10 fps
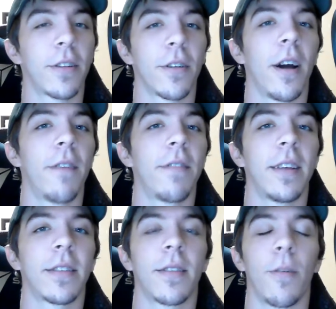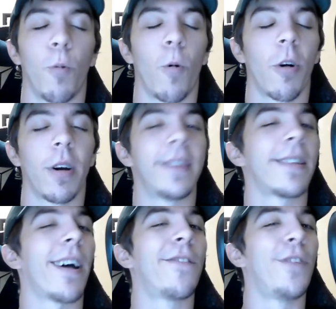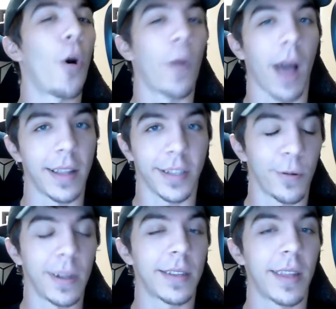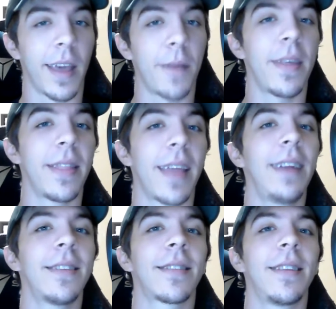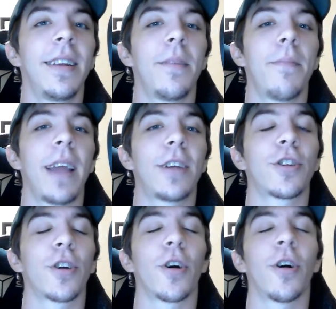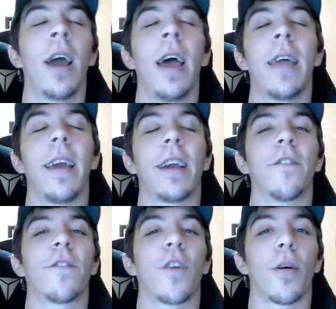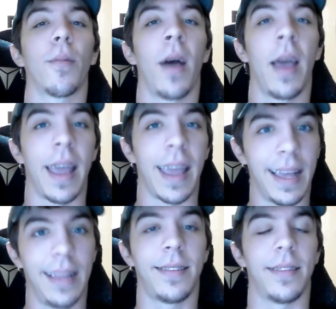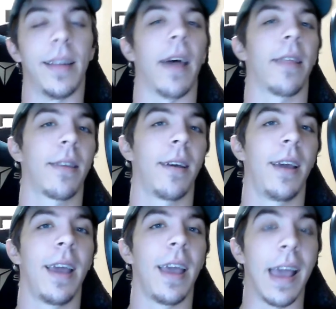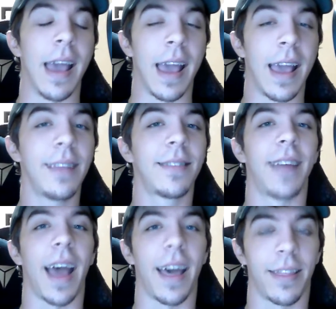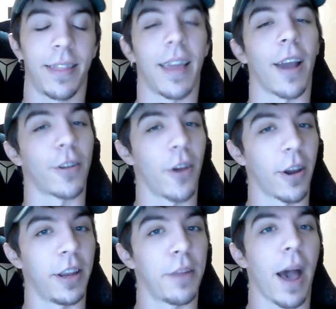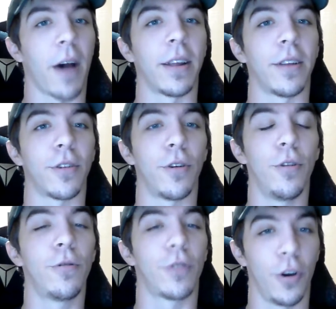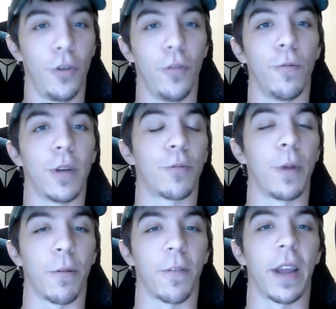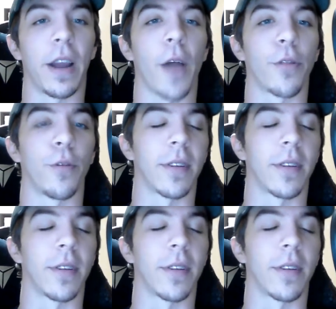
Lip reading: of this war is of no consequence to them. They just need to make sure they confirm his death. His death they are talking about is Who's Who, which we will figure out through this